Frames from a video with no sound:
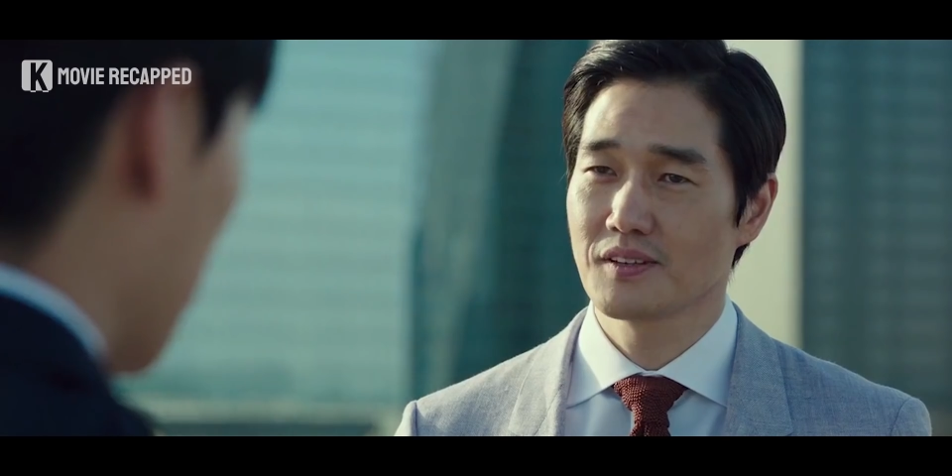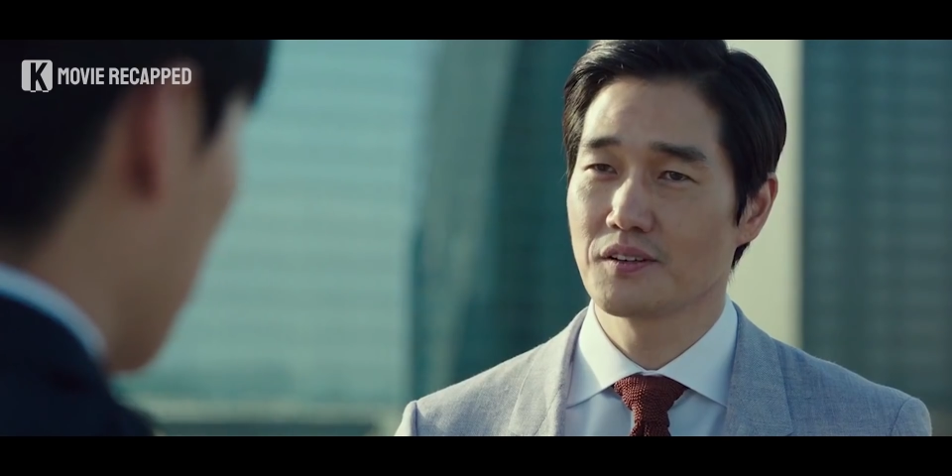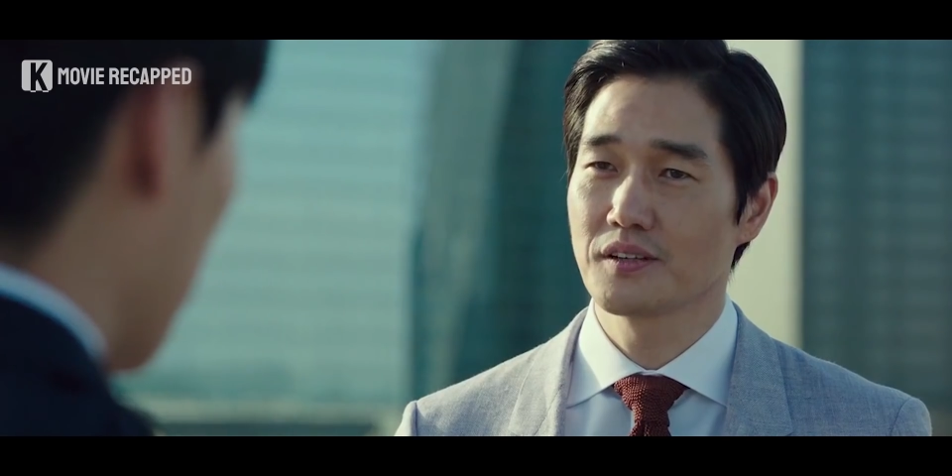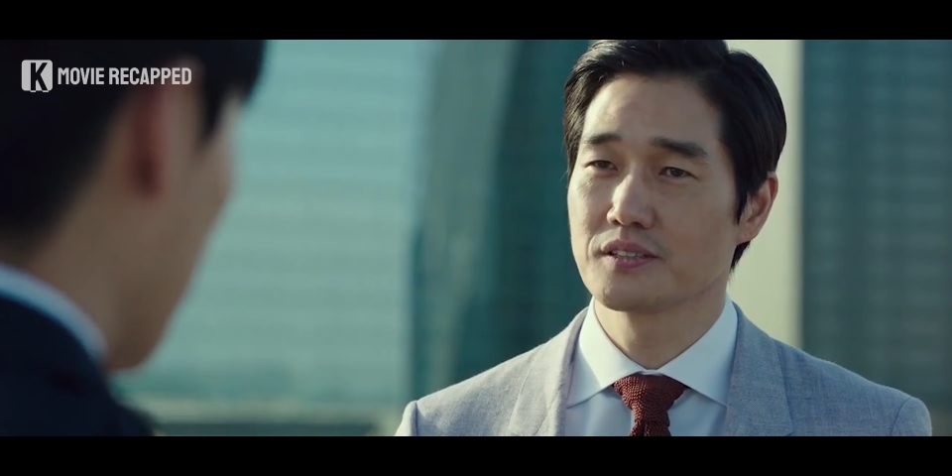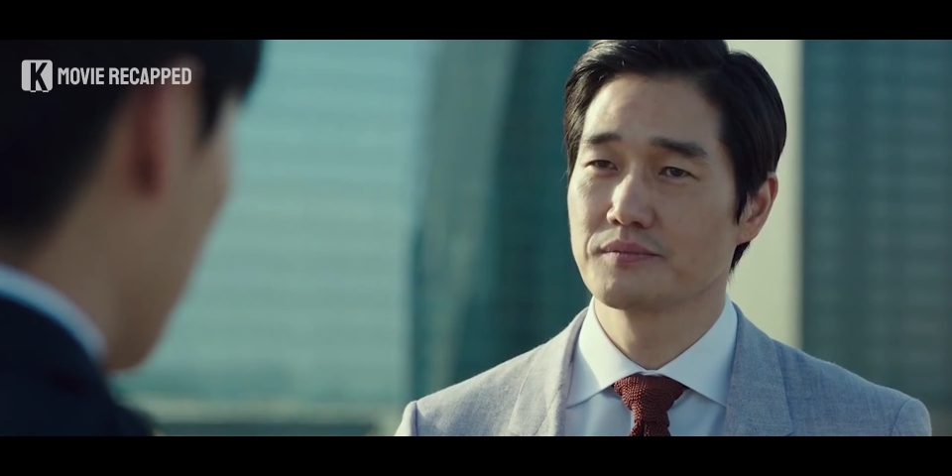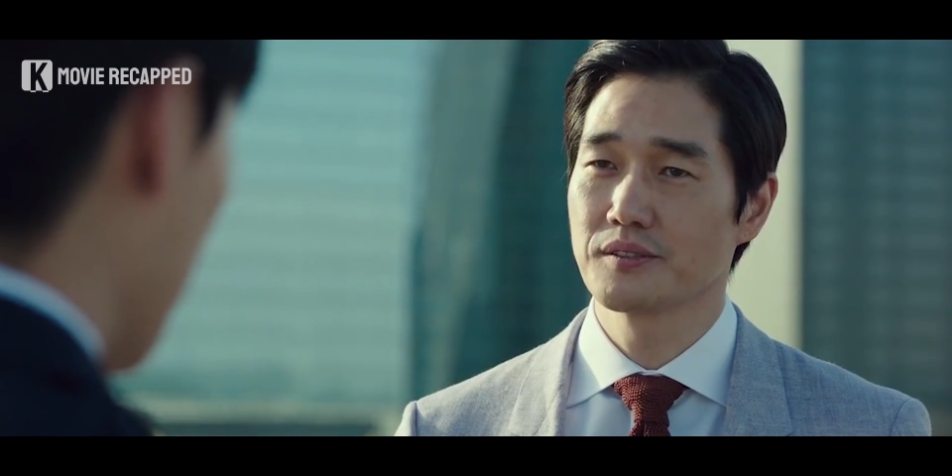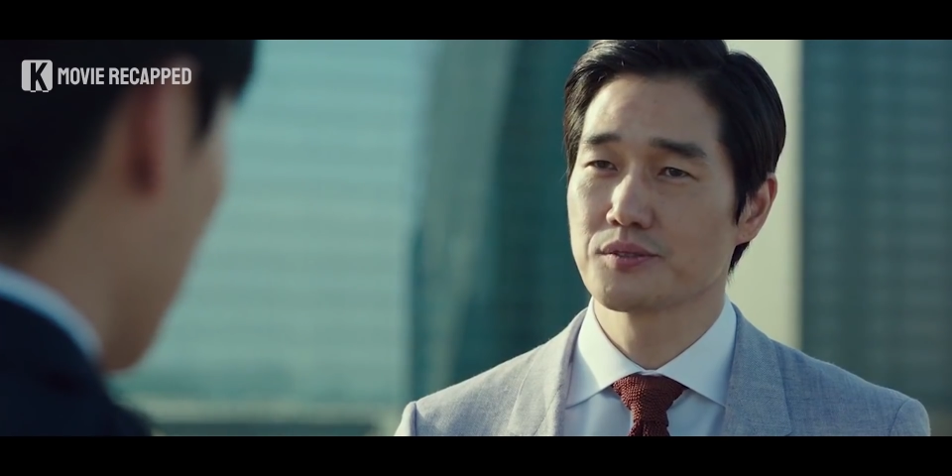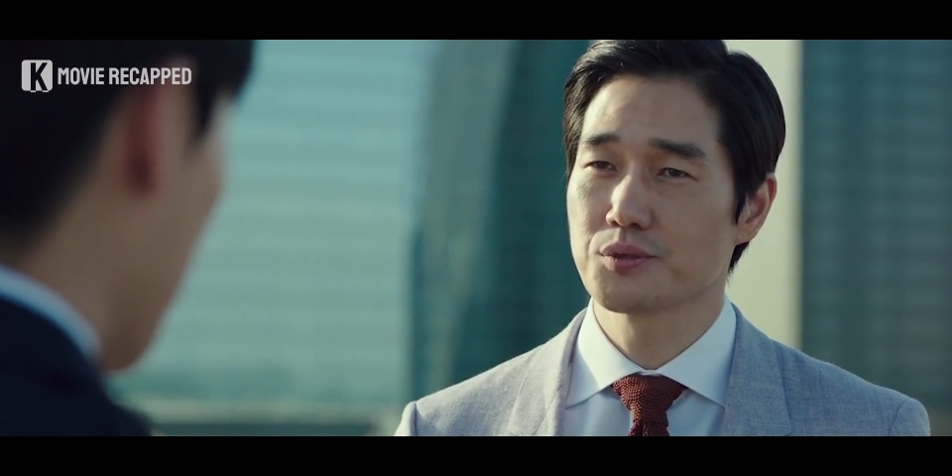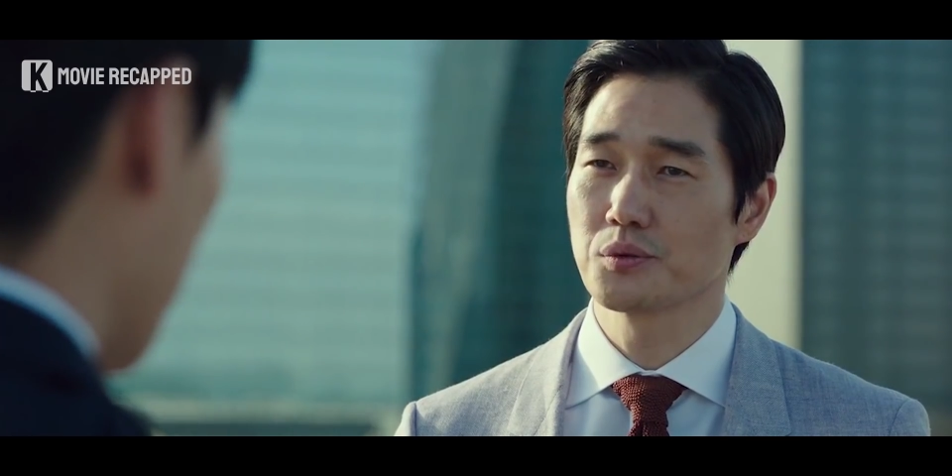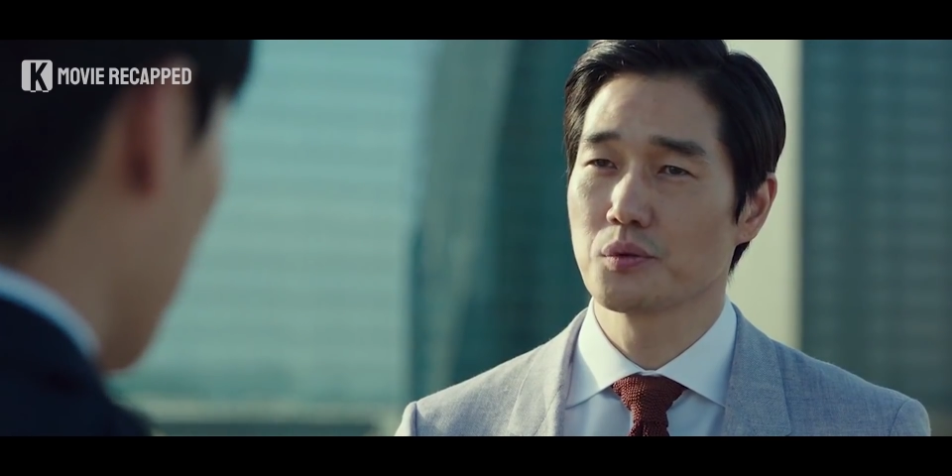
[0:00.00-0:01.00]
gave him
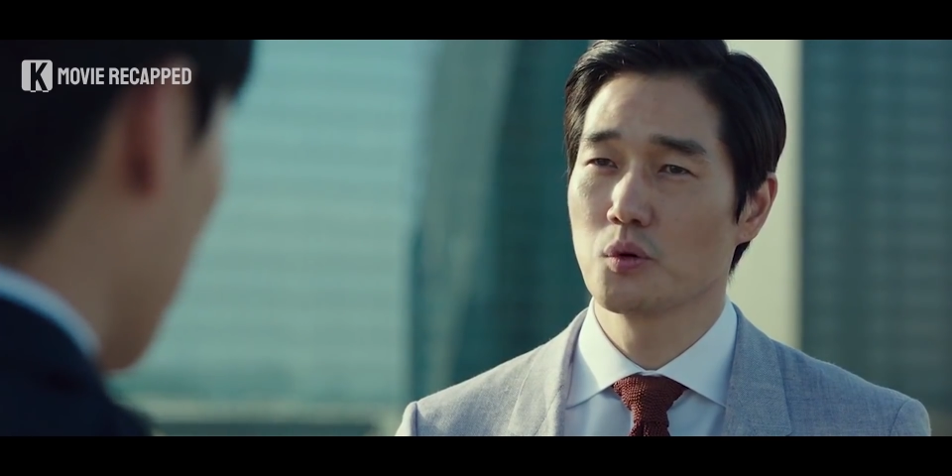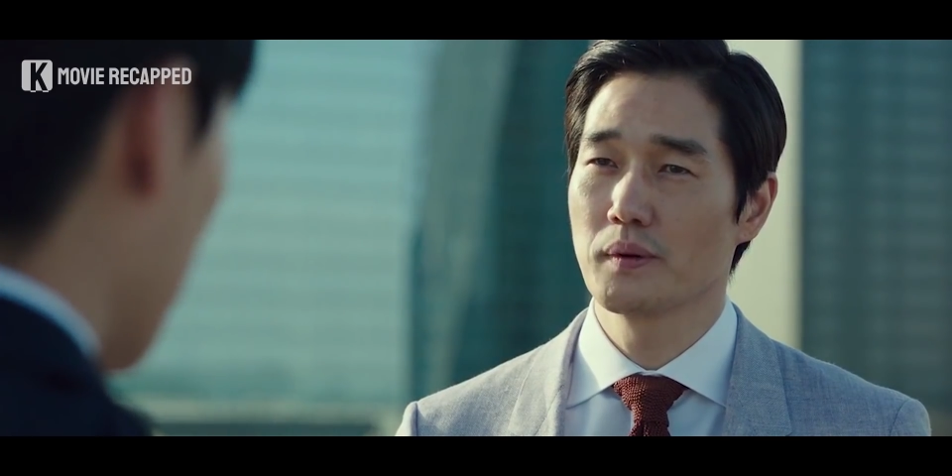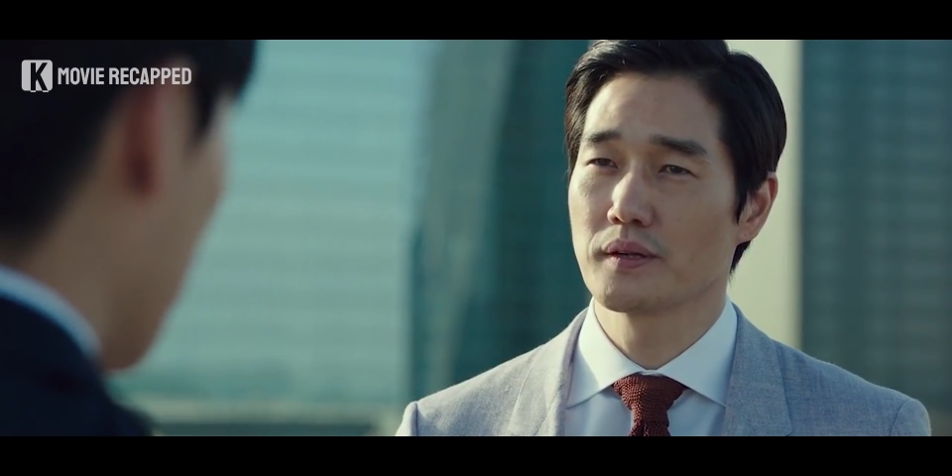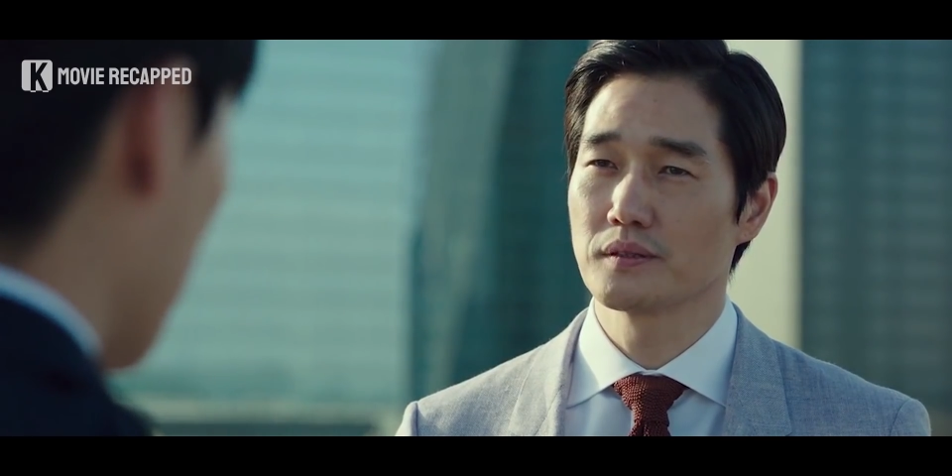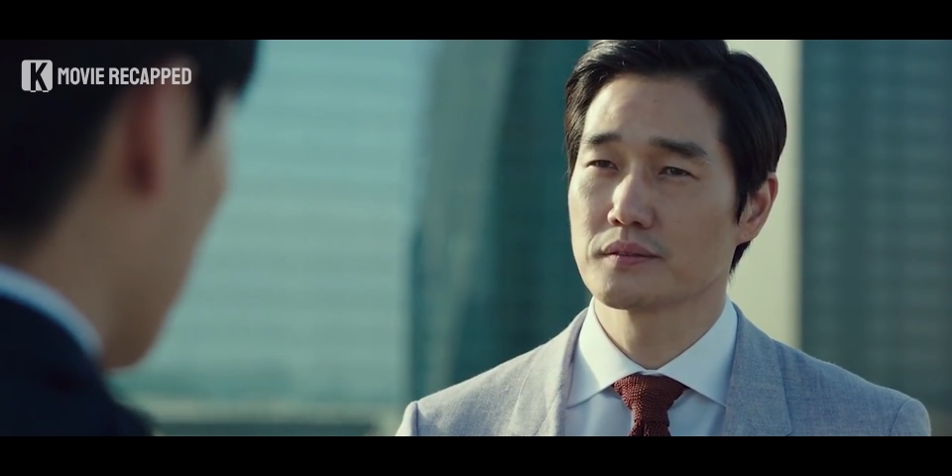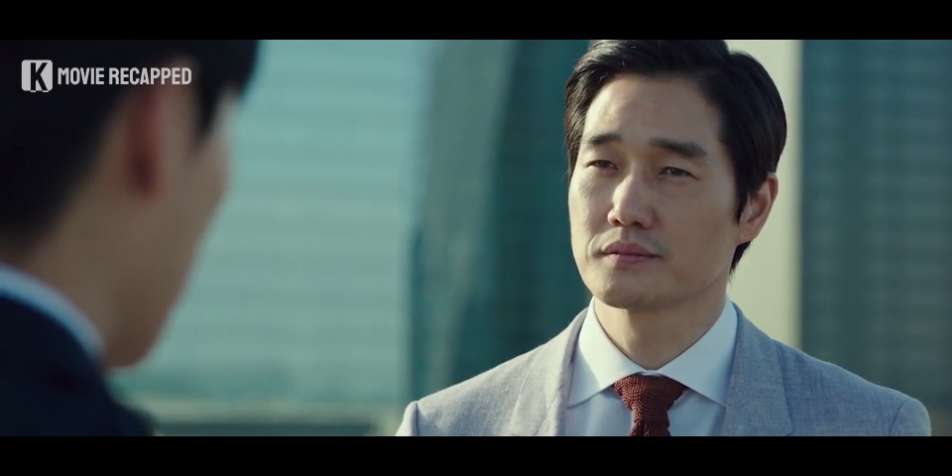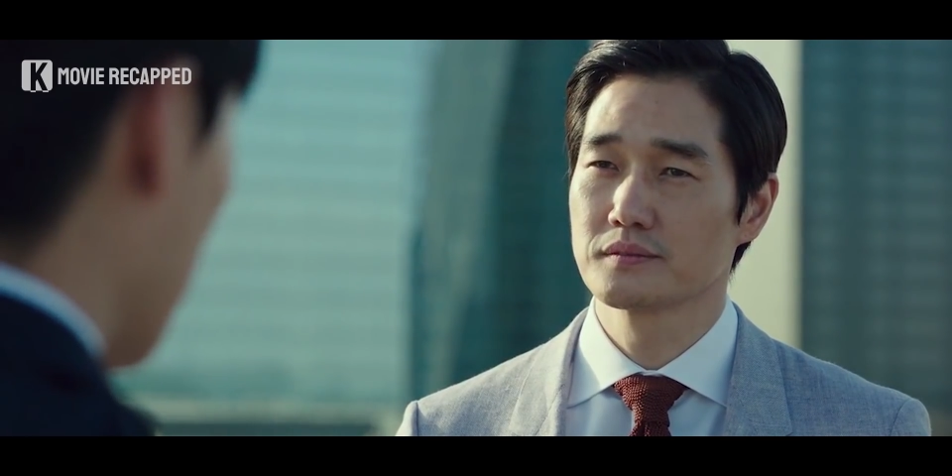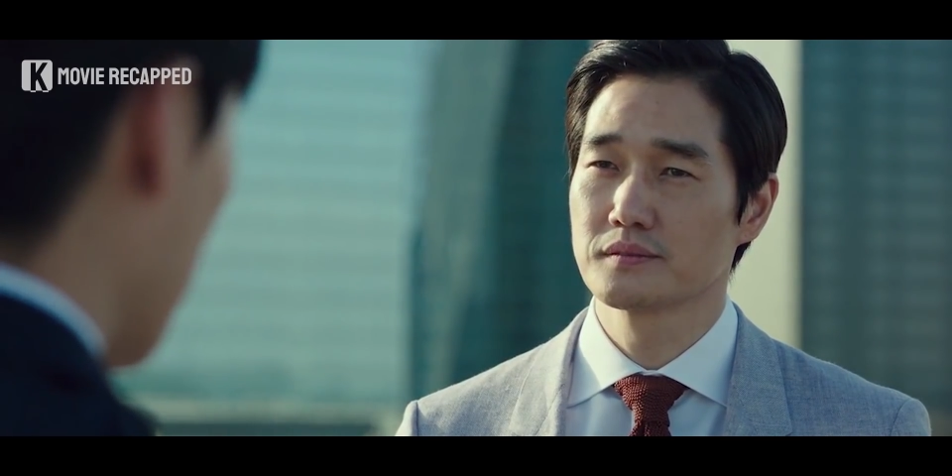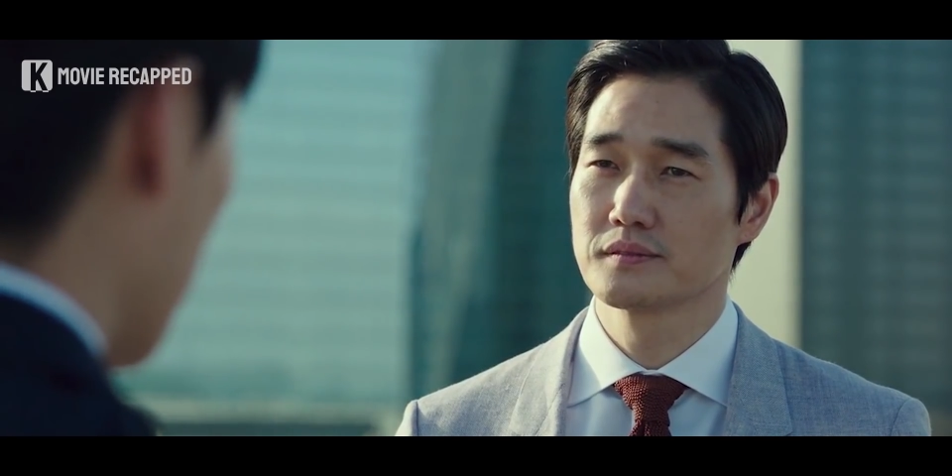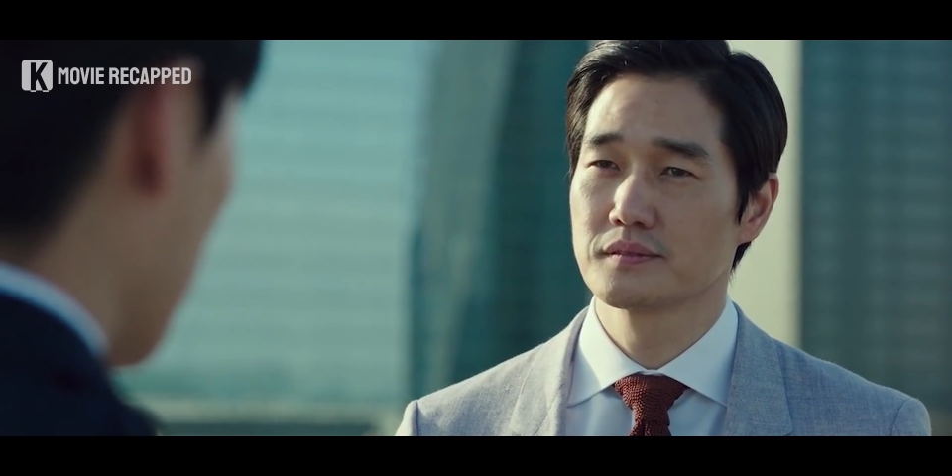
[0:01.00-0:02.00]
directions for his first
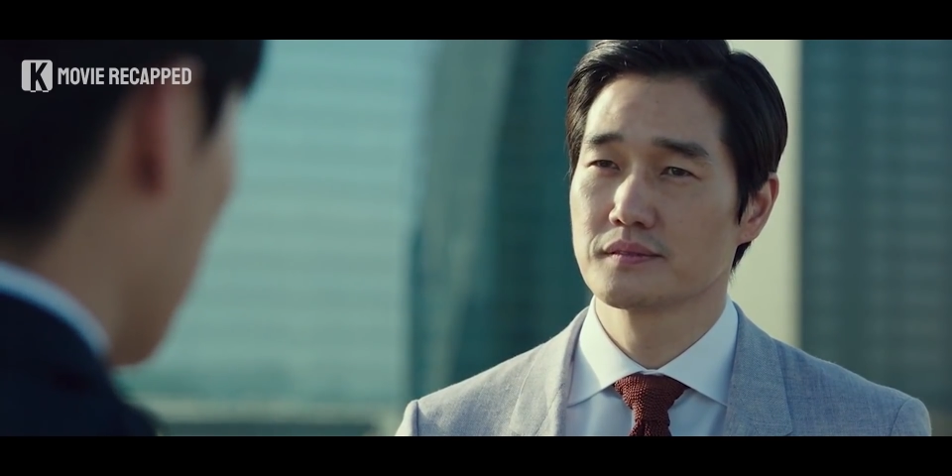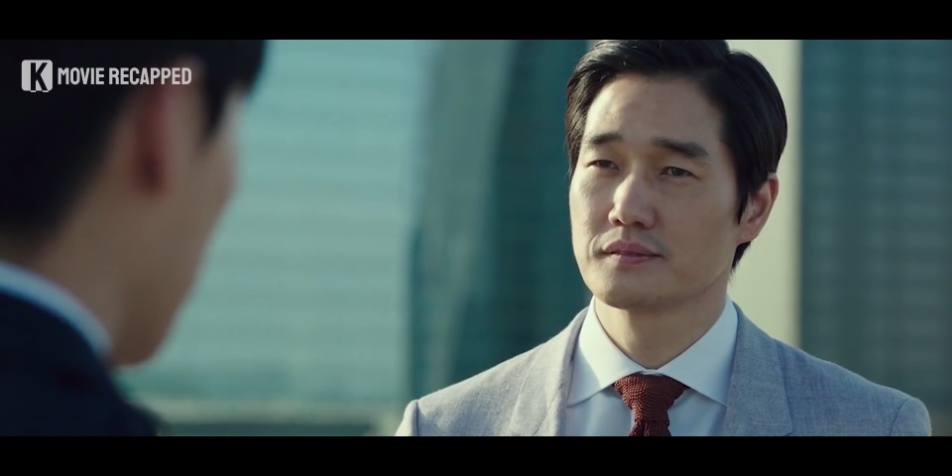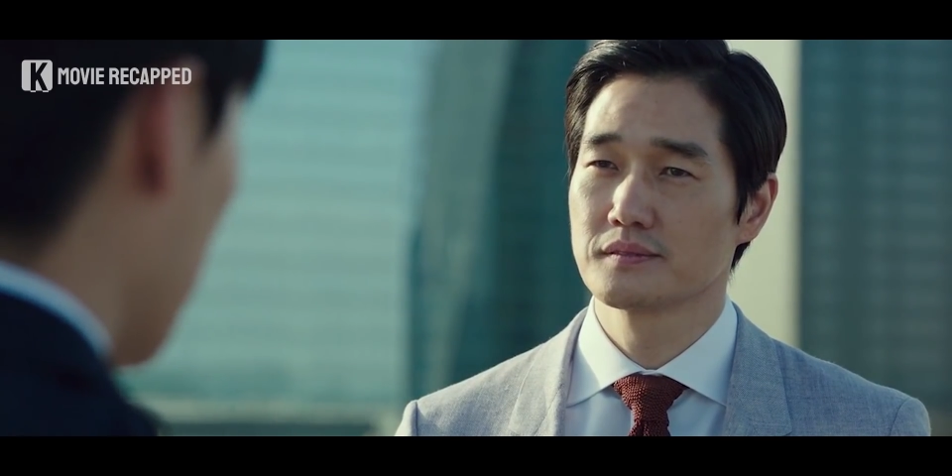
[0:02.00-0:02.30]
job.